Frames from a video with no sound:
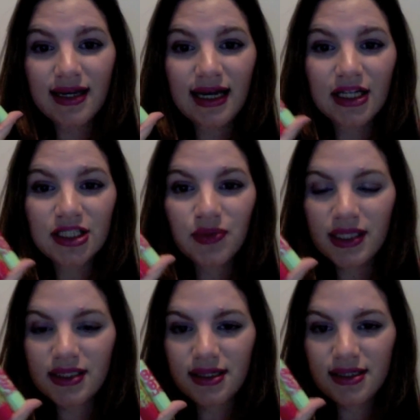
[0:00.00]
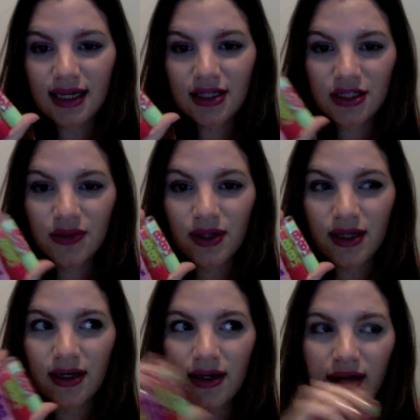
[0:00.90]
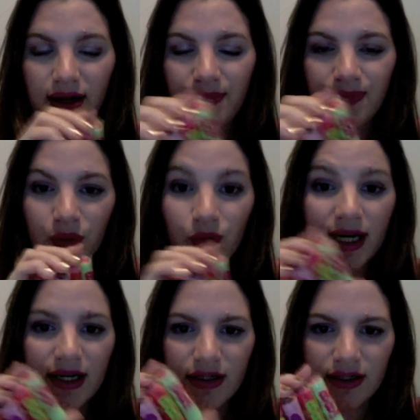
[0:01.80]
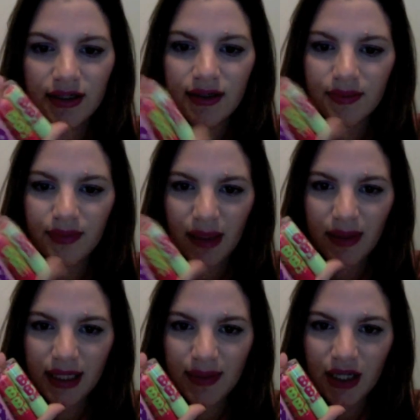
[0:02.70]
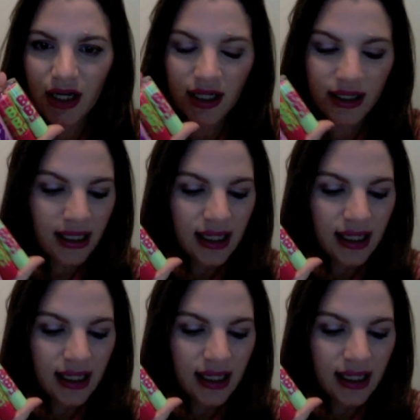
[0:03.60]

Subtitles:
I actually went to the section where the regular baby lips are,